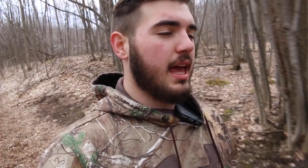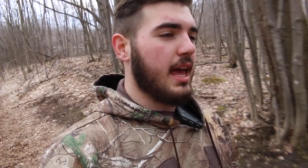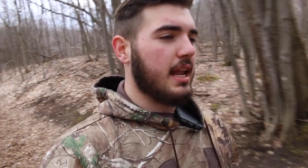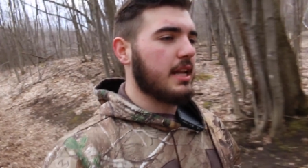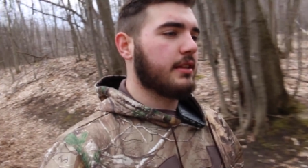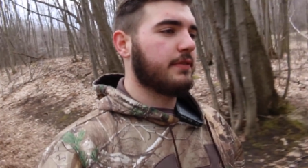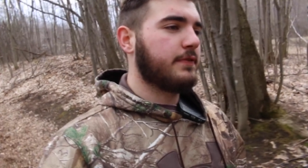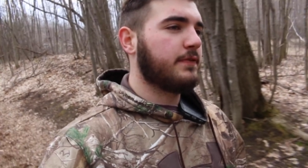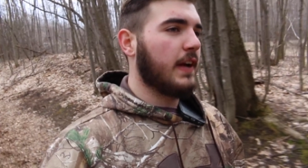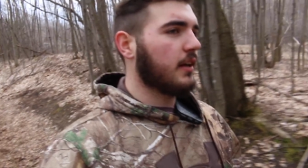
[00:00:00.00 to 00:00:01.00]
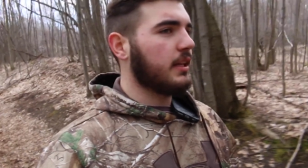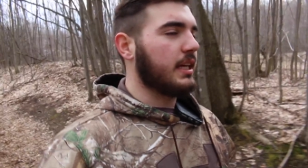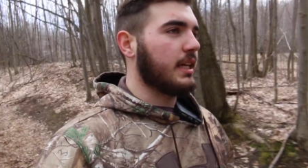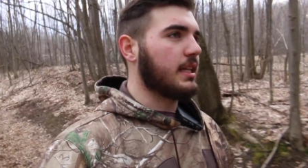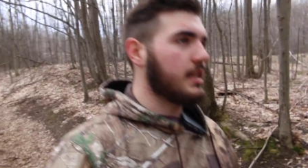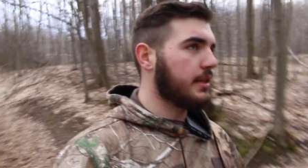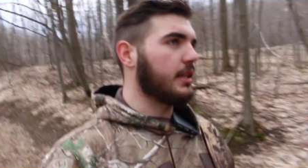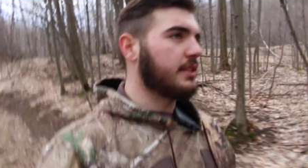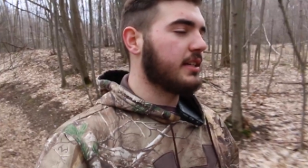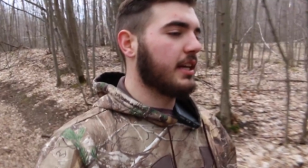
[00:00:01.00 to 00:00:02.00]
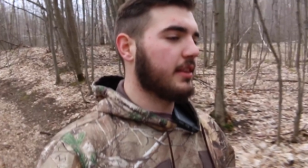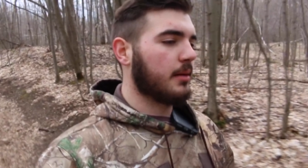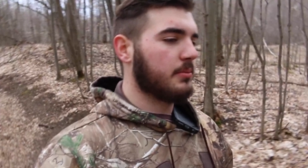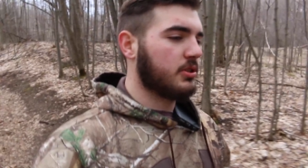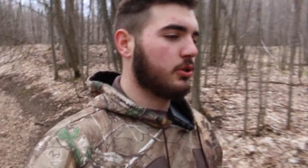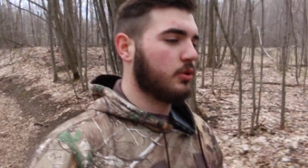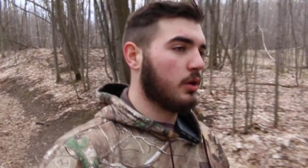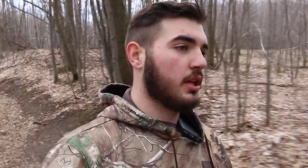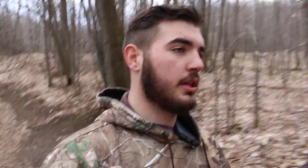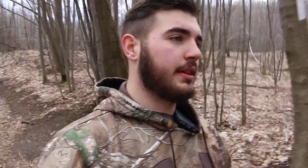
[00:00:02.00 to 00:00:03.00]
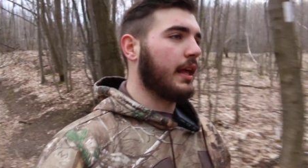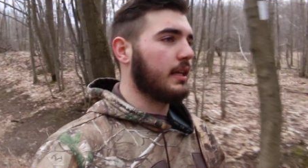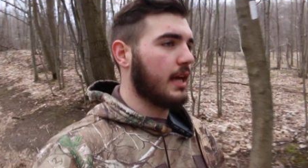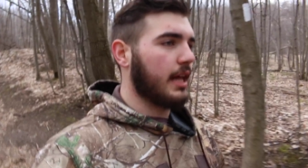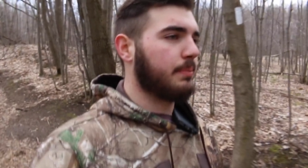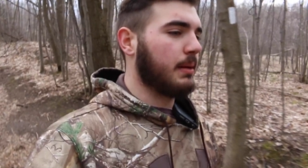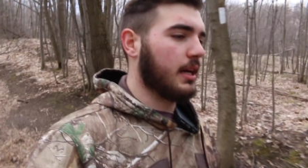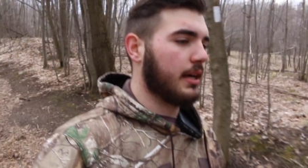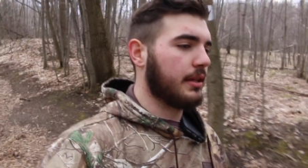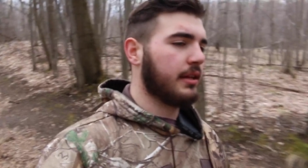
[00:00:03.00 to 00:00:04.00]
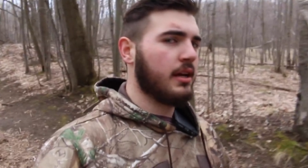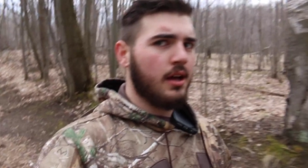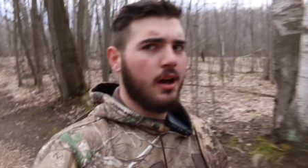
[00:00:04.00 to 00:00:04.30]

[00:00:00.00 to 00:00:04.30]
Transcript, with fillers: And it's fairly easy to get them to say yes because